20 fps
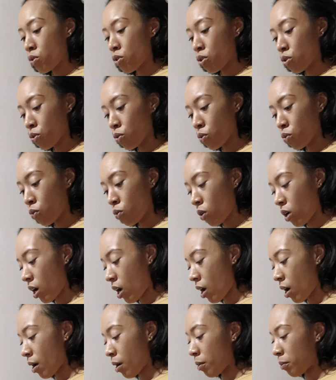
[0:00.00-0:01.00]

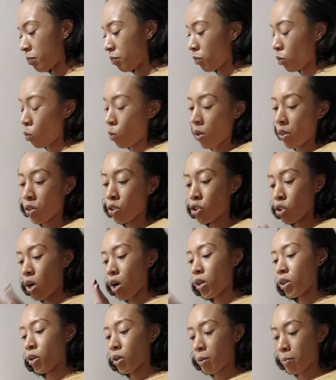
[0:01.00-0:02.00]
to withdraw
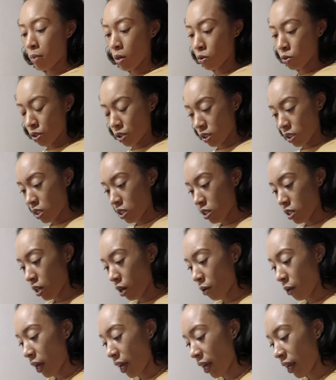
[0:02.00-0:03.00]
your emotions,
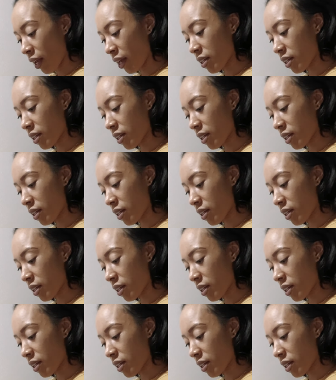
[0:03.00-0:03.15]
okay?